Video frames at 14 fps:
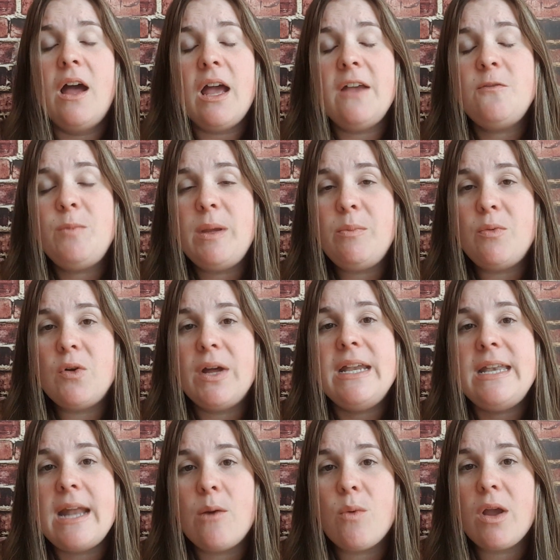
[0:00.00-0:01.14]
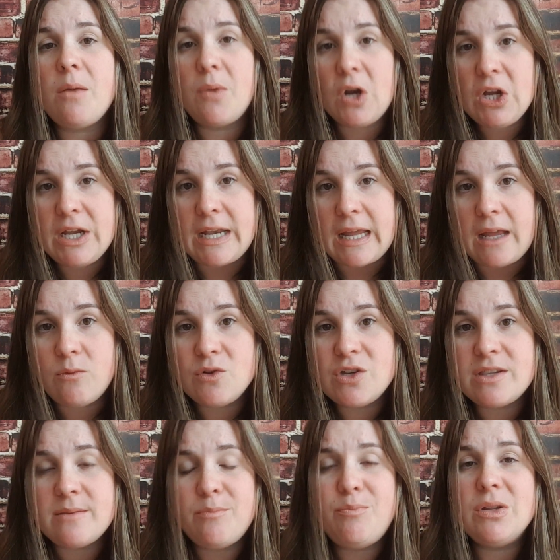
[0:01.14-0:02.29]
of people in network marketing, which
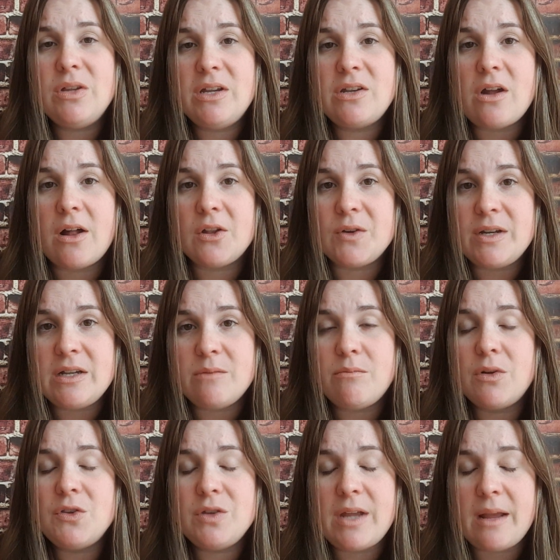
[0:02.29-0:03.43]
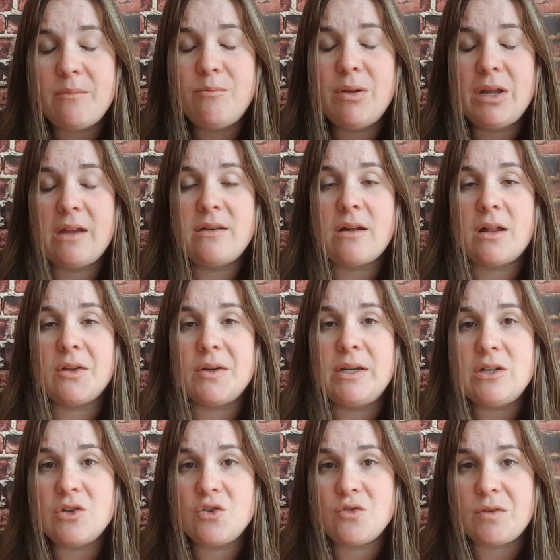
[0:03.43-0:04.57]
is a multi-billion-dollar
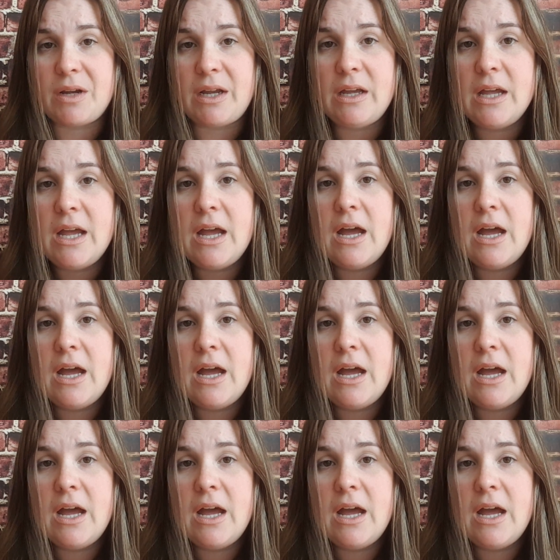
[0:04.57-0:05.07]
industry,